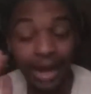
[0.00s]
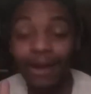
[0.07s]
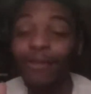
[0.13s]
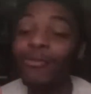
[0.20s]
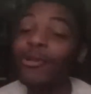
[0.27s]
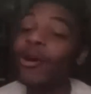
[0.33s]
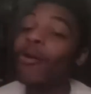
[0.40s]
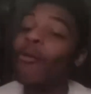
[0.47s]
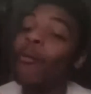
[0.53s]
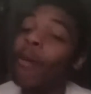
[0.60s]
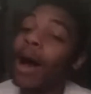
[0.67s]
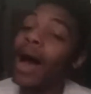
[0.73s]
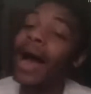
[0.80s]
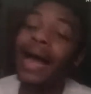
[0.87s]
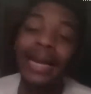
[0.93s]
don't know
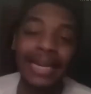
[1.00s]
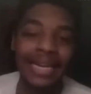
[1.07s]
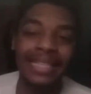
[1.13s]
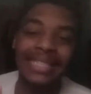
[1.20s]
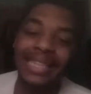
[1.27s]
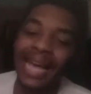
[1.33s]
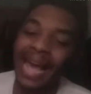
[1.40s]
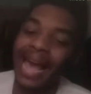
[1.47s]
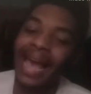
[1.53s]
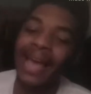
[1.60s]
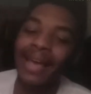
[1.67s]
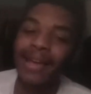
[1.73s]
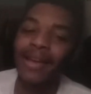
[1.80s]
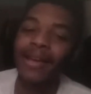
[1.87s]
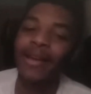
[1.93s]
why this
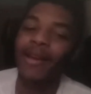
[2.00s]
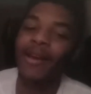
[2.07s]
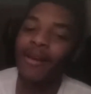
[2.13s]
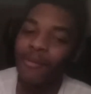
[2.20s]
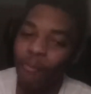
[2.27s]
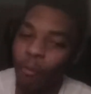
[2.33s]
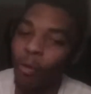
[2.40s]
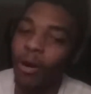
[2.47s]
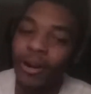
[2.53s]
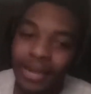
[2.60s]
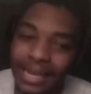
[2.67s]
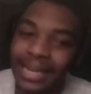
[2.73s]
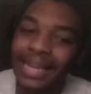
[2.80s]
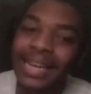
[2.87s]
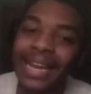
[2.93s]
cat
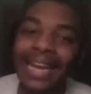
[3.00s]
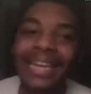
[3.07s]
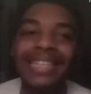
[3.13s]
Wergy